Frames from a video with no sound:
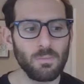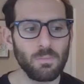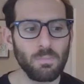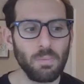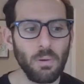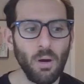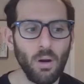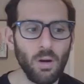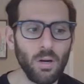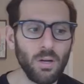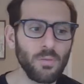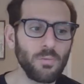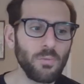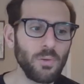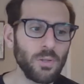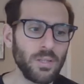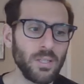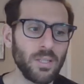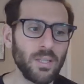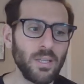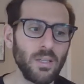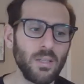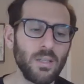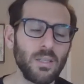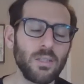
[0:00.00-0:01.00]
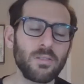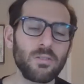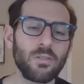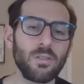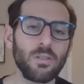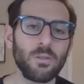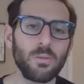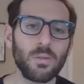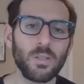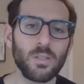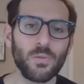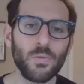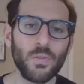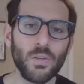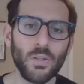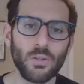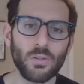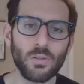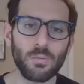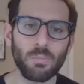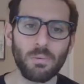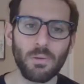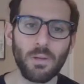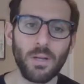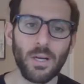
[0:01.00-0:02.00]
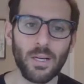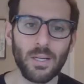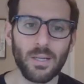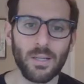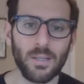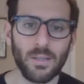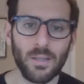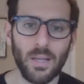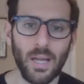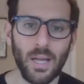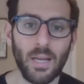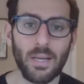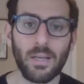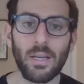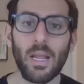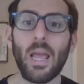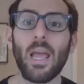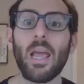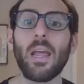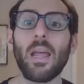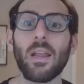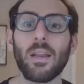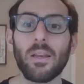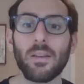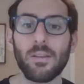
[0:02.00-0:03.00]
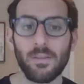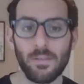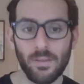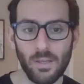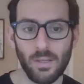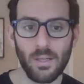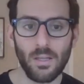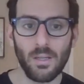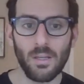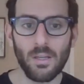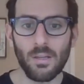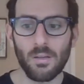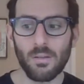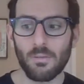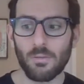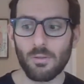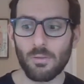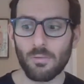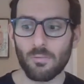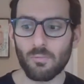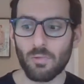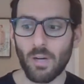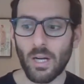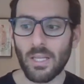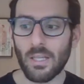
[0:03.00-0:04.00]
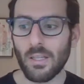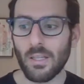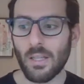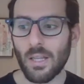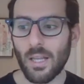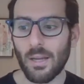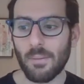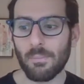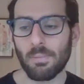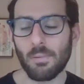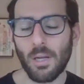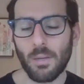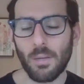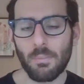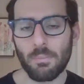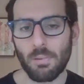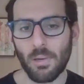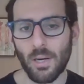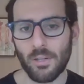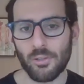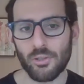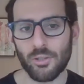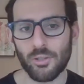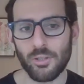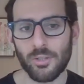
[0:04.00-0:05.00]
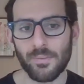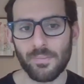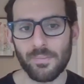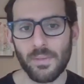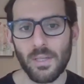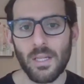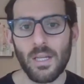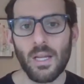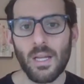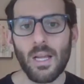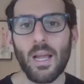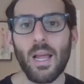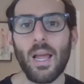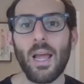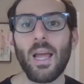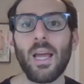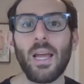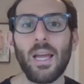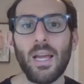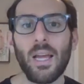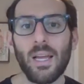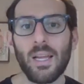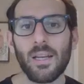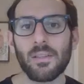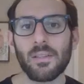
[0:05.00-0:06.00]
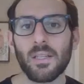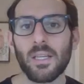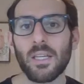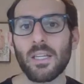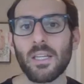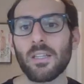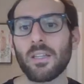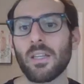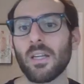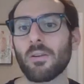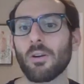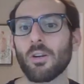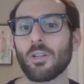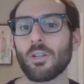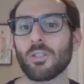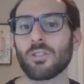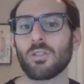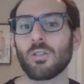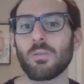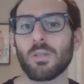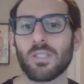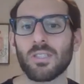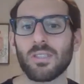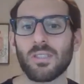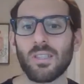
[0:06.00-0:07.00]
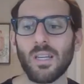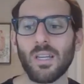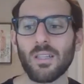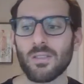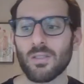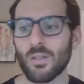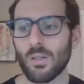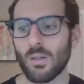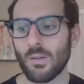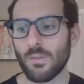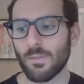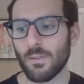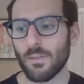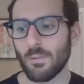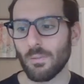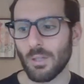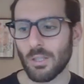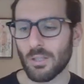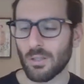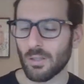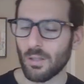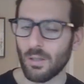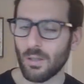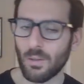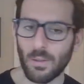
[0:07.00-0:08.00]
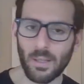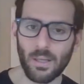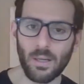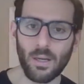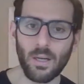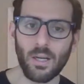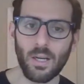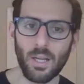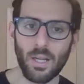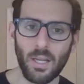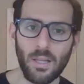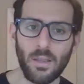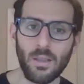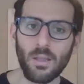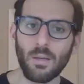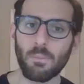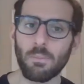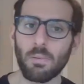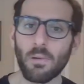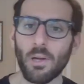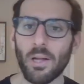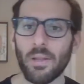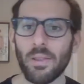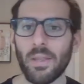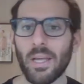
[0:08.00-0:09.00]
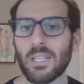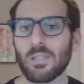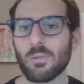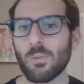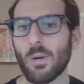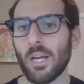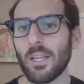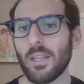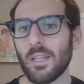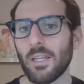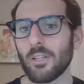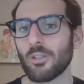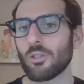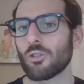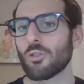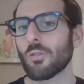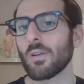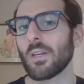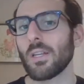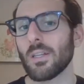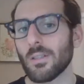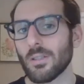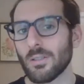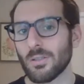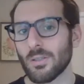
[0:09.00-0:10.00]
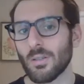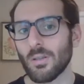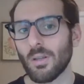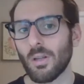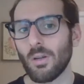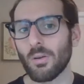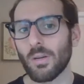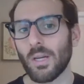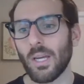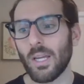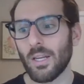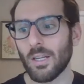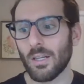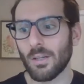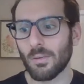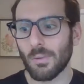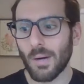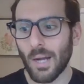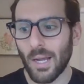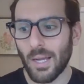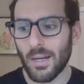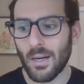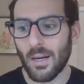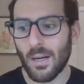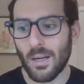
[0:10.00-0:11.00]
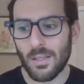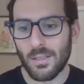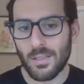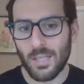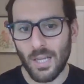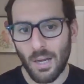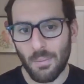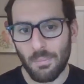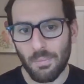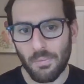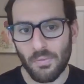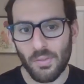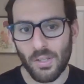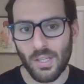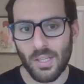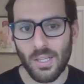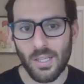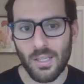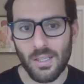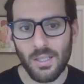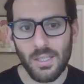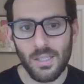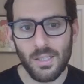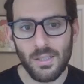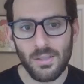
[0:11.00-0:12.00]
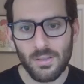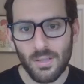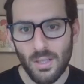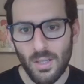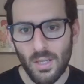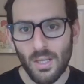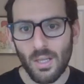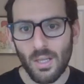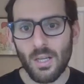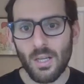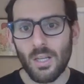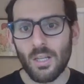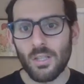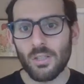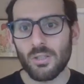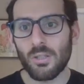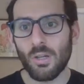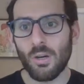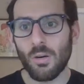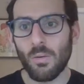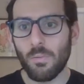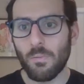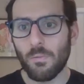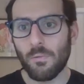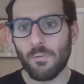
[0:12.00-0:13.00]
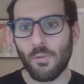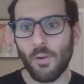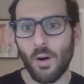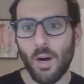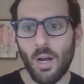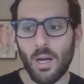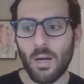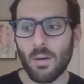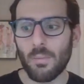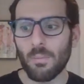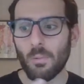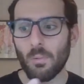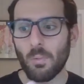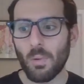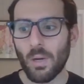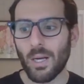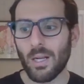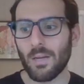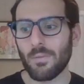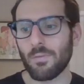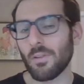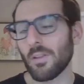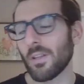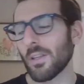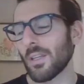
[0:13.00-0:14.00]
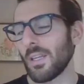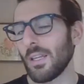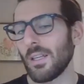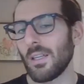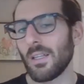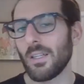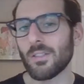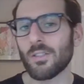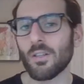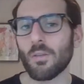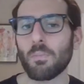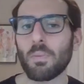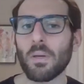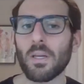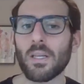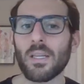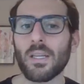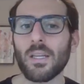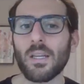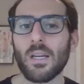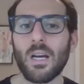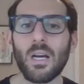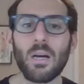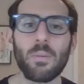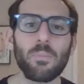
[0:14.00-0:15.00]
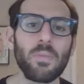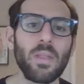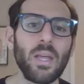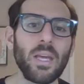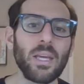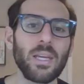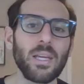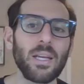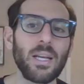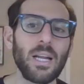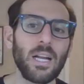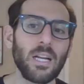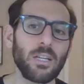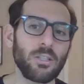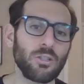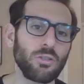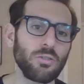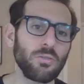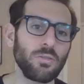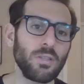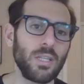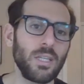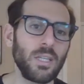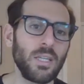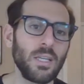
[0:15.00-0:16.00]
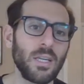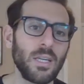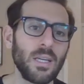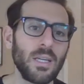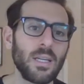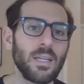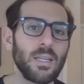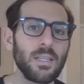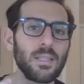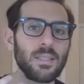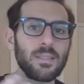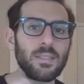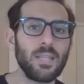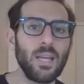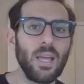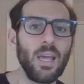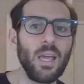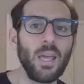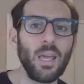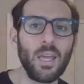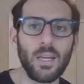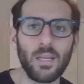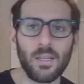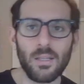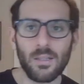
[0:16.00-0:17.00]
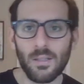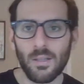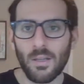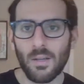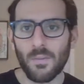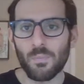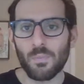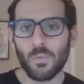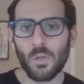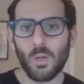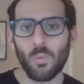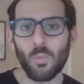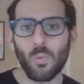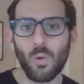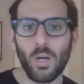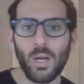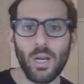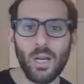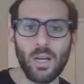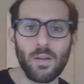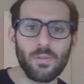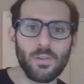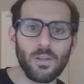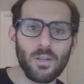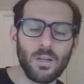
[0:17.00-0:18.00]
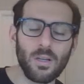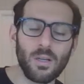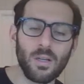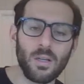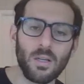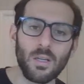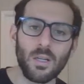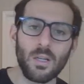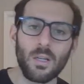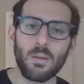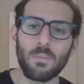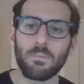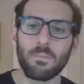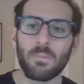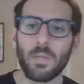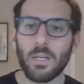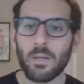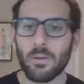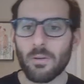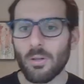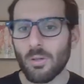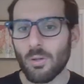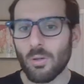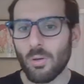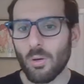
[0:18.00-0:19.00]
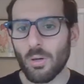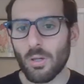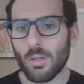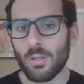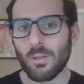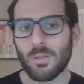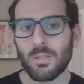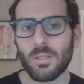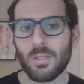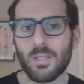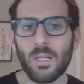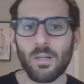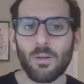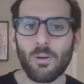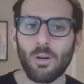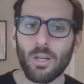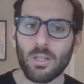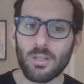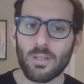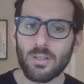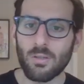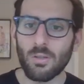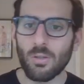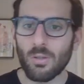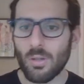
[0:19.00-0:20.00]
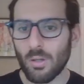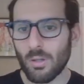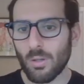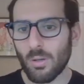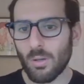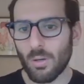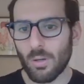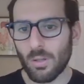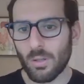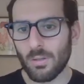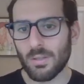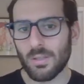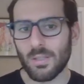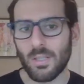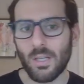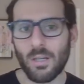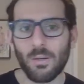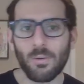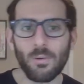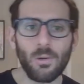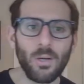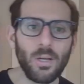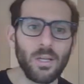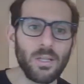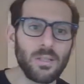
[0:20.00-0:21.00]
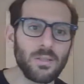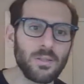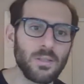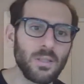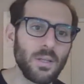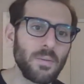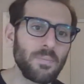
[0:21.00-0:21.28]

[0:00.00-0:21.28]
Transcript: part of what the kidneys do is filter blood and, and regulate blood pressure. And it, they're also a sensor for what's going on in the blood. That's why the adrenals are located right on top of the kidneys. So from whatever the kidneys are picking up, they can actually take whatever mineral corticosteroids, glucocorticosteroids,